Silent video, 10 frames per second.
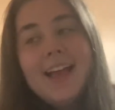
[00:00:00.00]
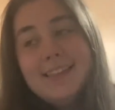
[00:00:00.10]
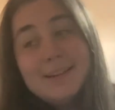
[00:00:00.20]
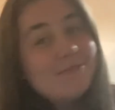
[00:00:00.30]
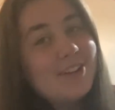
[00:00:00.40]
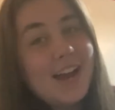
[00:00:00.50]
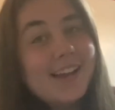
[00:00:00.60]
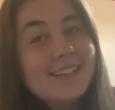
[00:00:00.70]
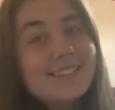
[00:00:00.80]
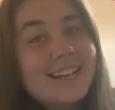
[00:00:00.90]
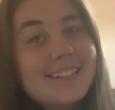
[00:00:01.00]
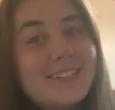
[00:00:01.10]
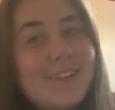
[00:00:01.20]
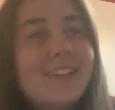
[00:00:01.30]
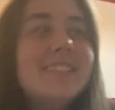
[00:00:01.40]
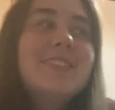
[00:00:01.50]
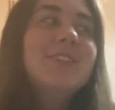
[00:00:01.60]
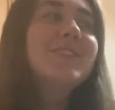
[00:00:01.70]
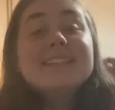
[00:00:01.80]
that I'm kind of scared to go into.